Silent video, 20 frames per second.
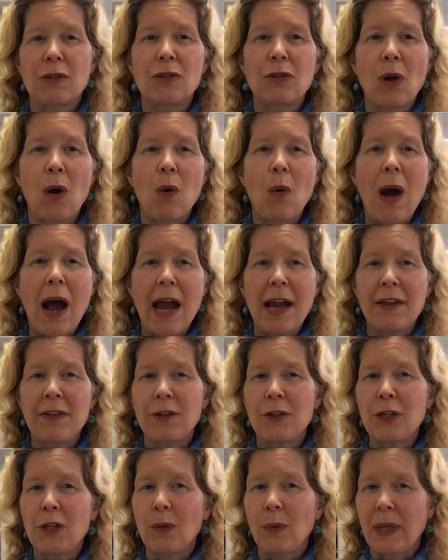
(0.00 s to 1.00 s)
So
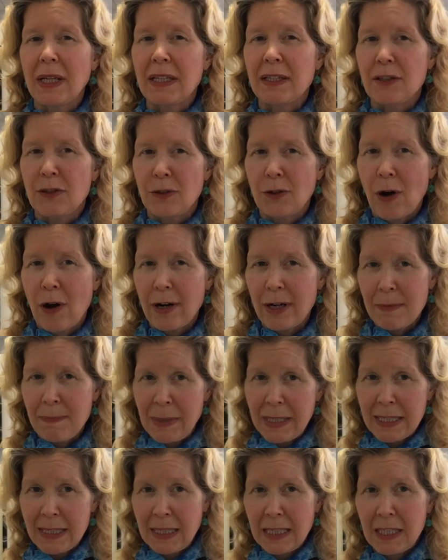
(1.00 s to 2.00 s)
either you can start a
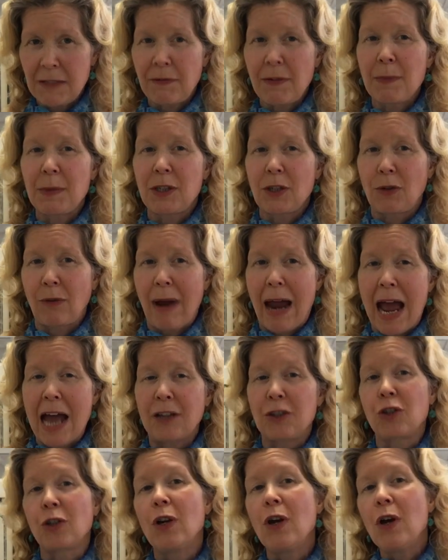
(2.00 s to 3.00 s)
business from
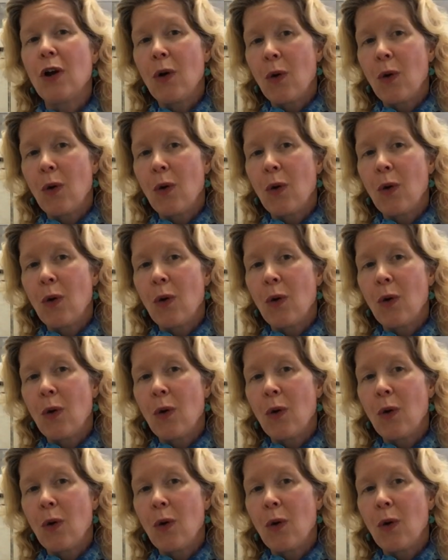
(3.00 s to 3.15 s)
scratch